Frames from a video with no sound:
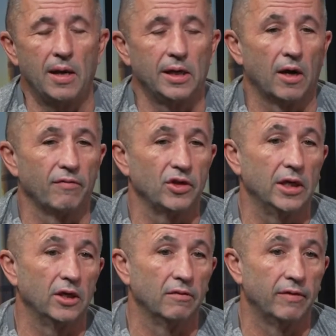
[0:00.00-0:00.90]
I've seen
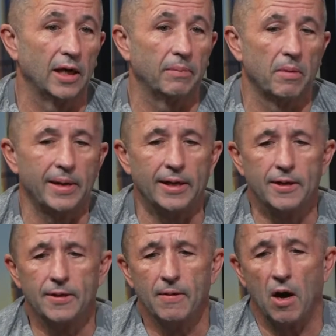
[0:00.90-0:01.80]
it develop. I mean,
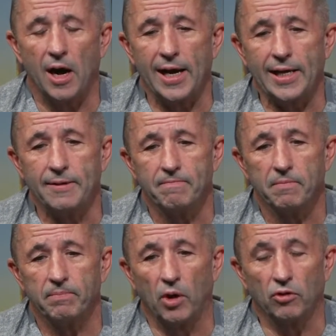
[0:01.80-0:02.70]
I
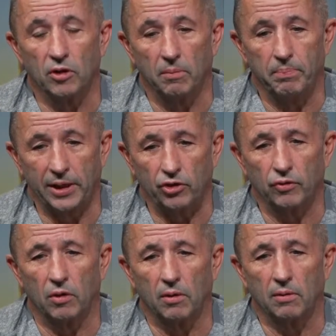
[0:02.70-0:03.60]
posted a
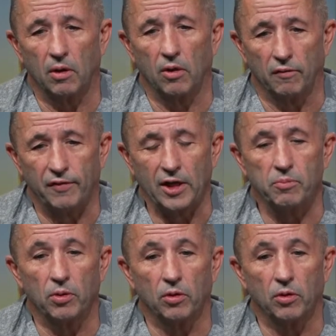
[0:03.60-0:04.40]
picture on the Facebook